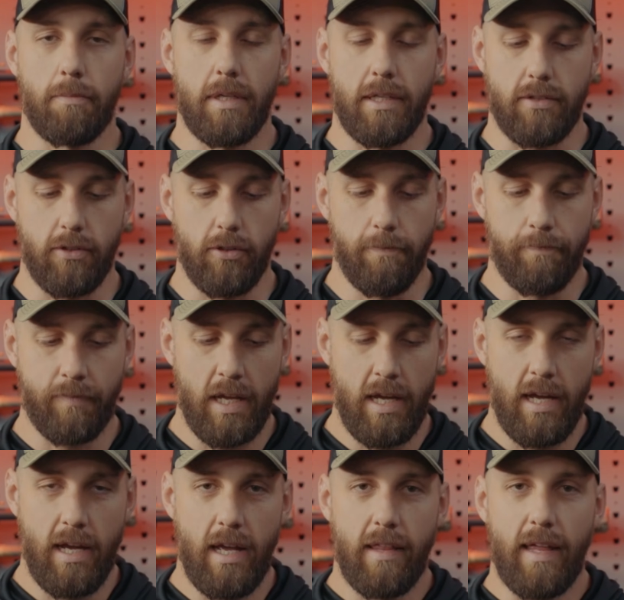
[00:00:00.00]
pistol.
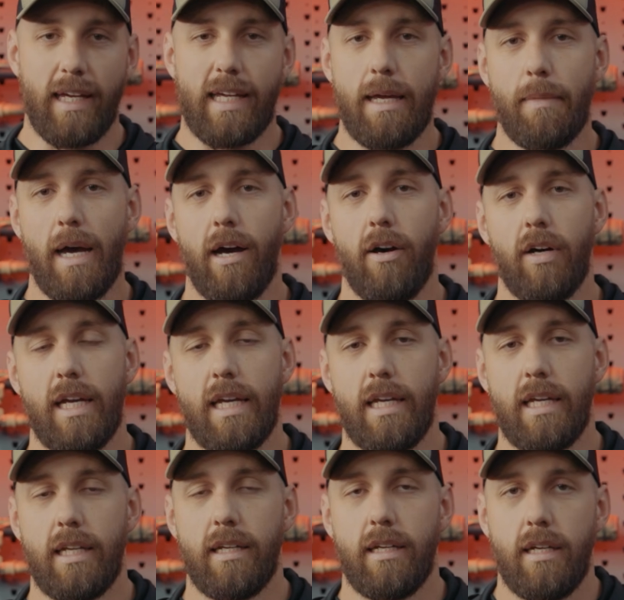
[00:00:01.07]
That came out
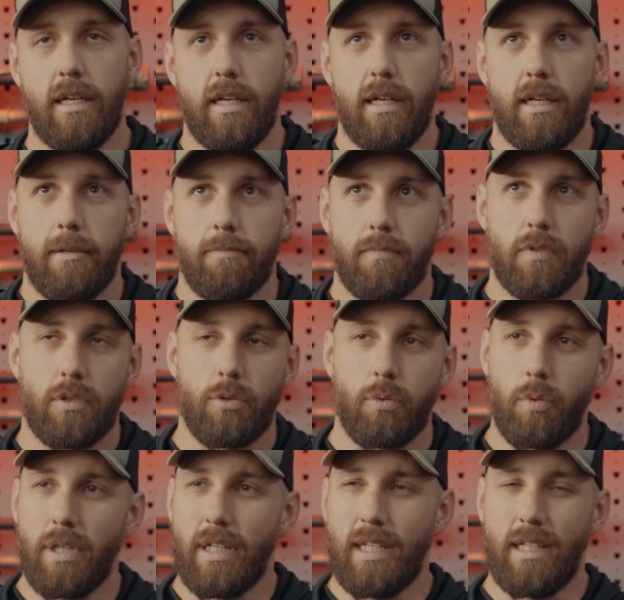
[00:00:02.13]
in
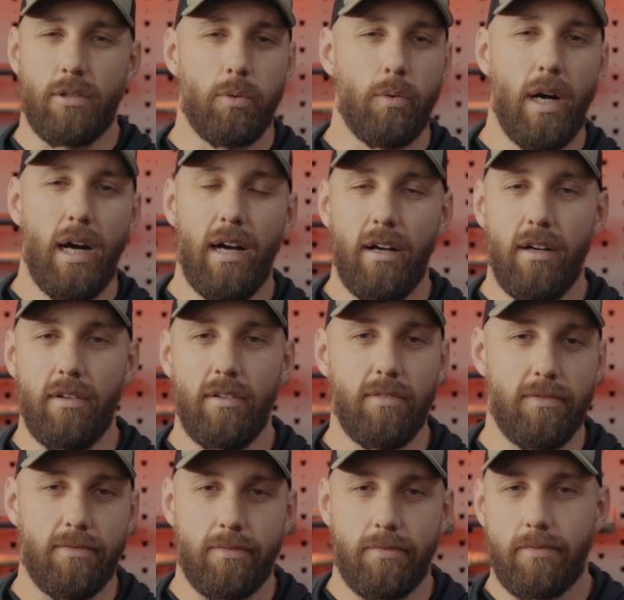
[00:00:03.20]

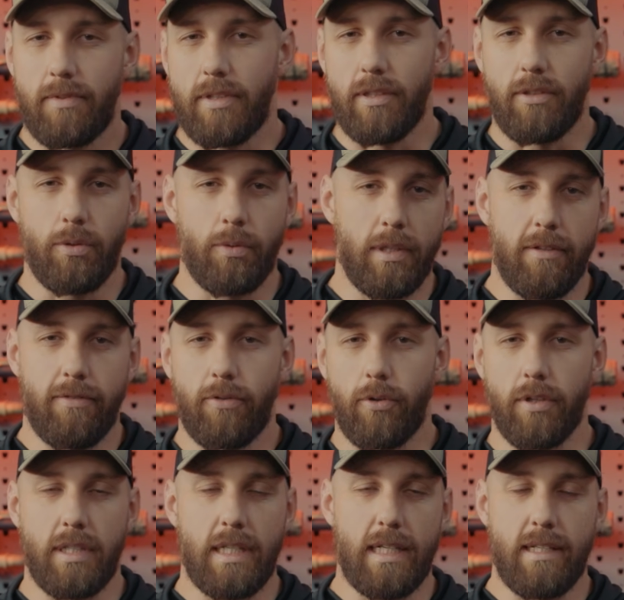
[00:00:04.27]
2012 to
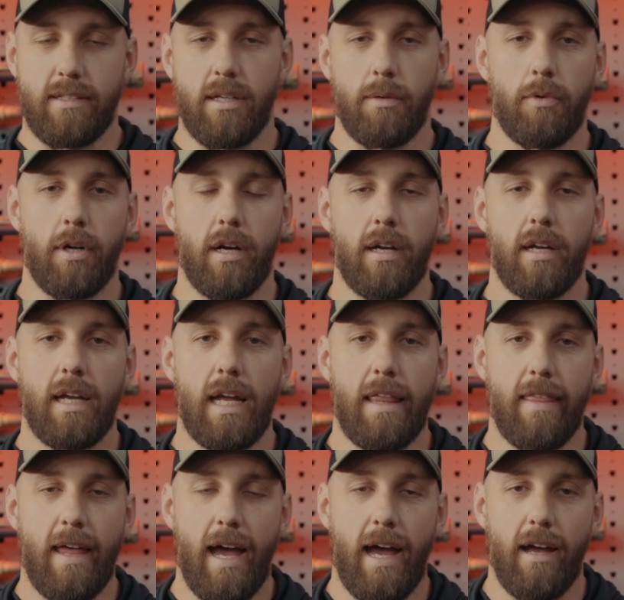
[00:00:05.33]
2014, somewhere in
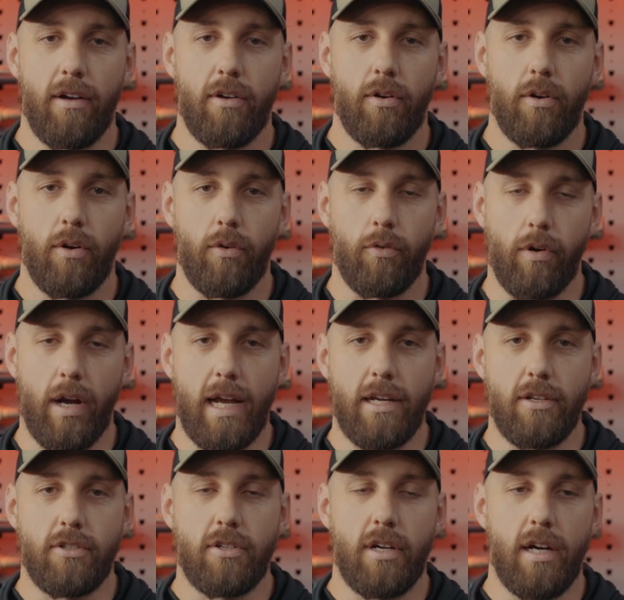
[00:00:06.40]
that
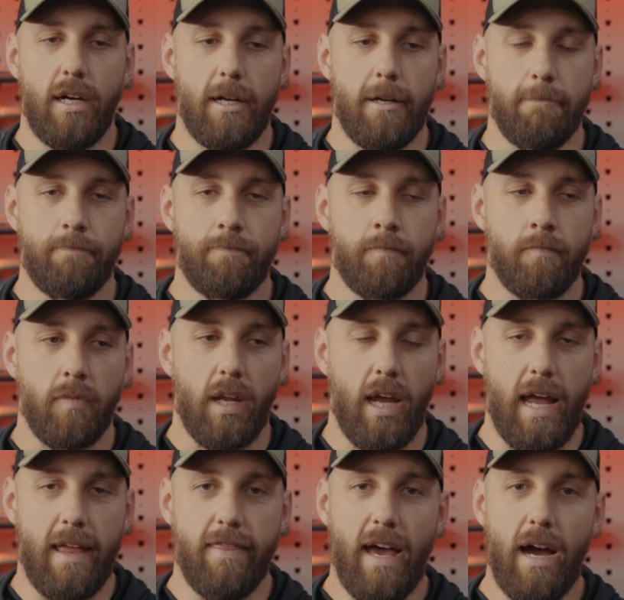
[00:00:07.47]
range.
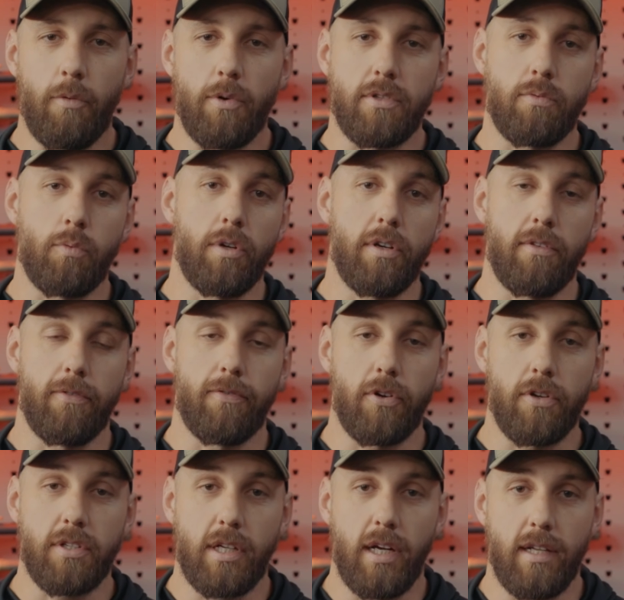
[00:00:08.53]
And that was one of the
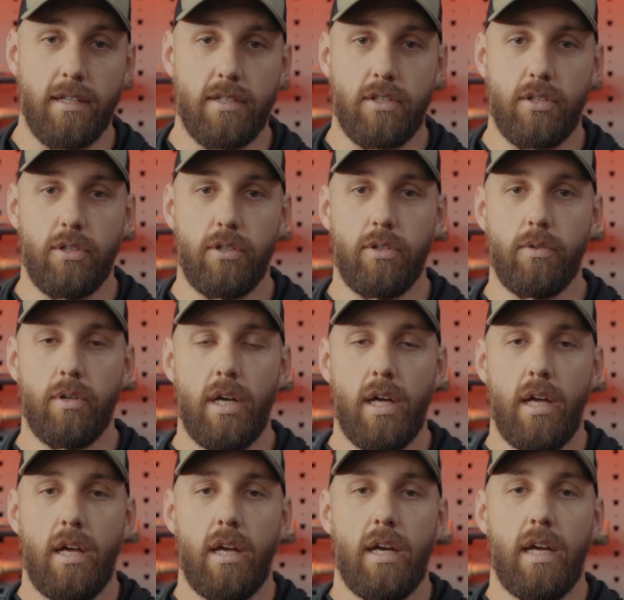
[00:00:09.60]
first guns to
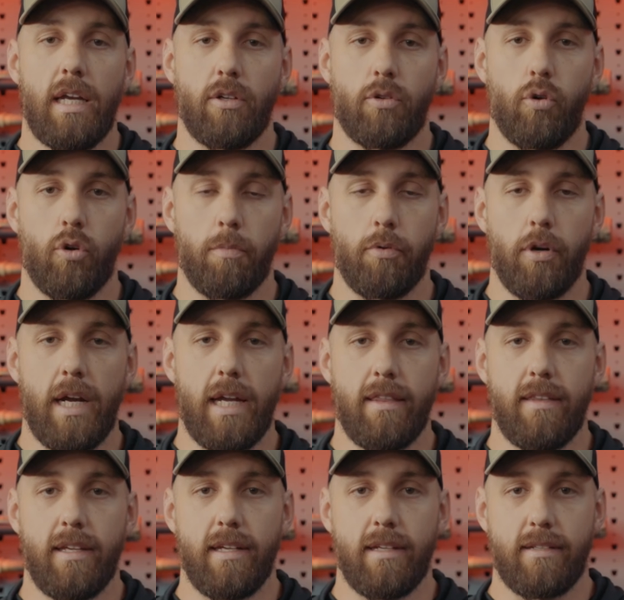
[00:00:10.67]
incorporate
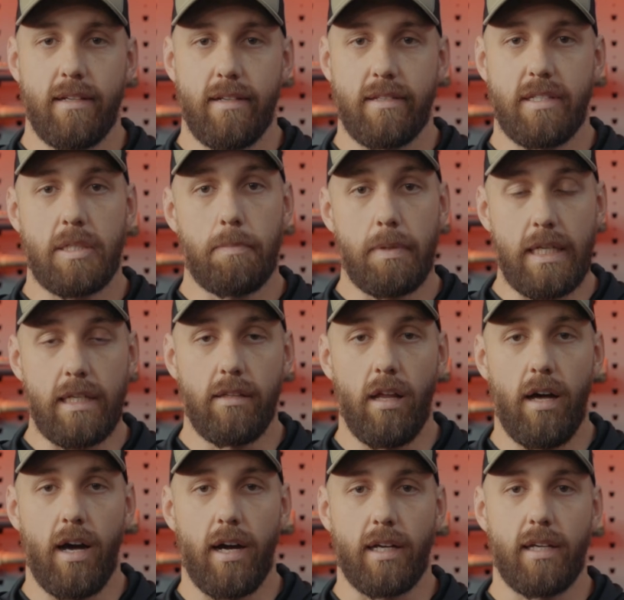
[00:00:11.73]
this speed
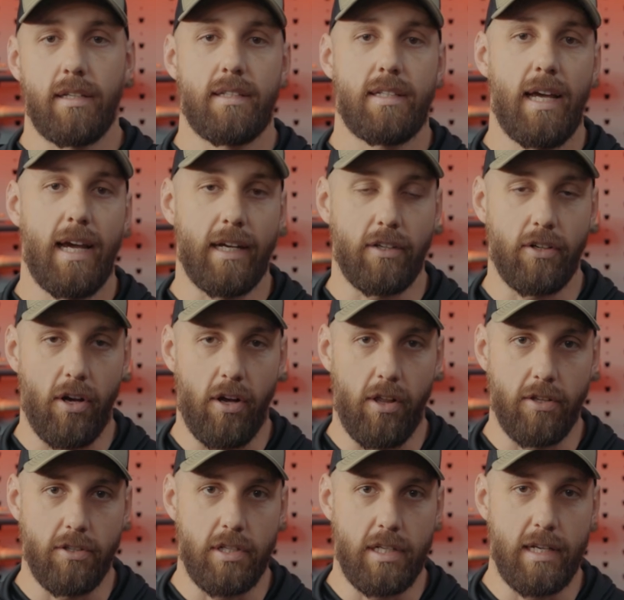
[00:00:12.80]
lock
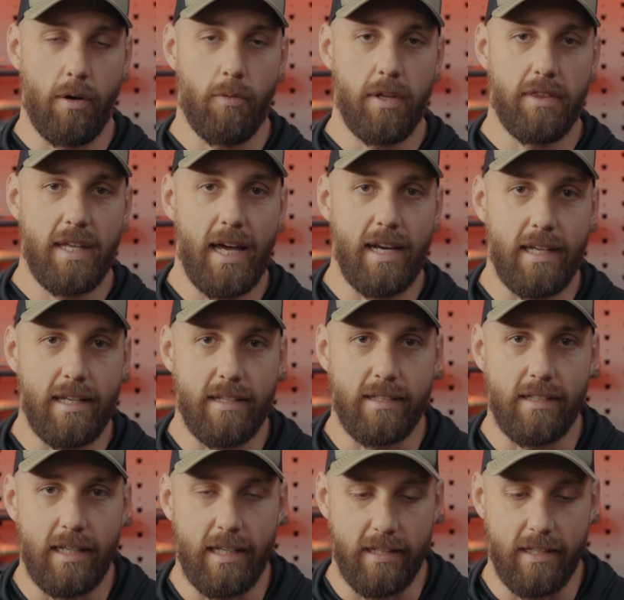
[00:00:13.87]
technology. Now what that is